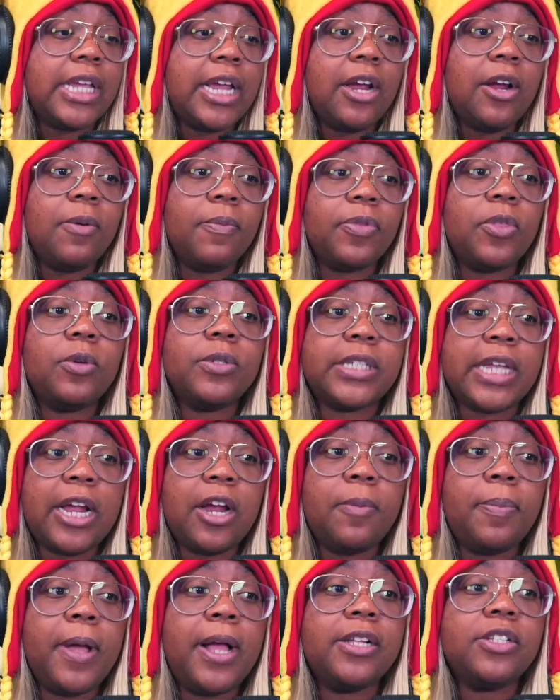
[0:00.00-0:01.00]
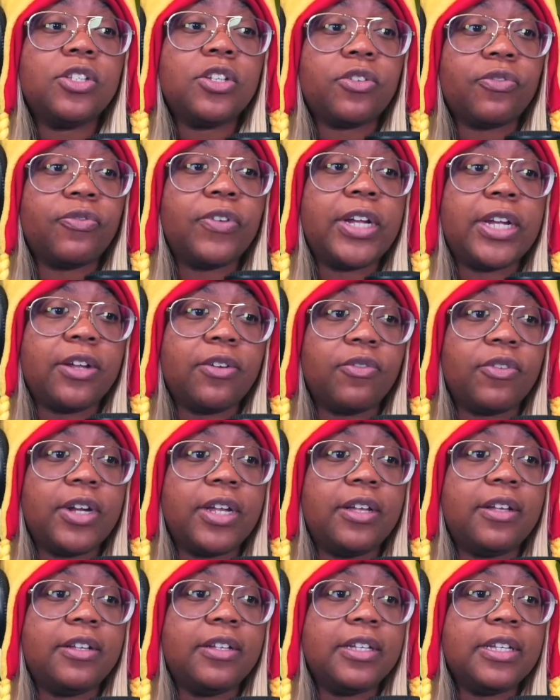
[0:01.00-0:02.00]
AirPods look freaking
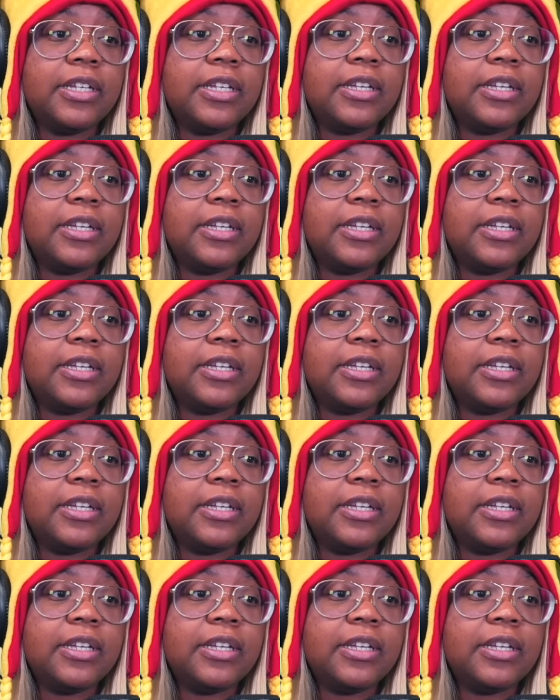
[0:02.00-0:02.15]
real.